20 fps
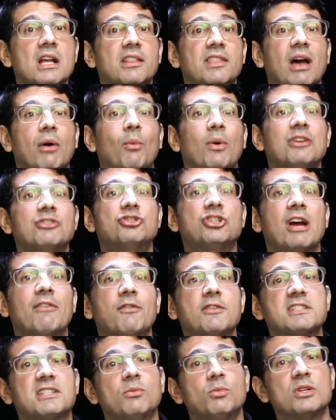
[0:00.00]
that when
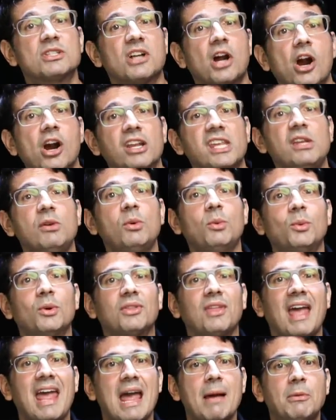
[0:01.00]
Jefferson was arguing
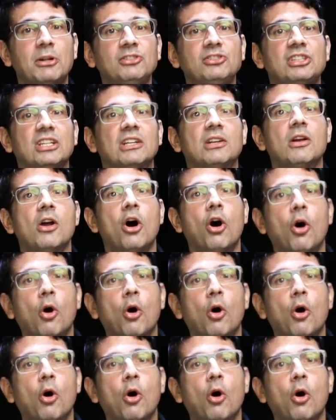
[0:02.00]
with Hamilton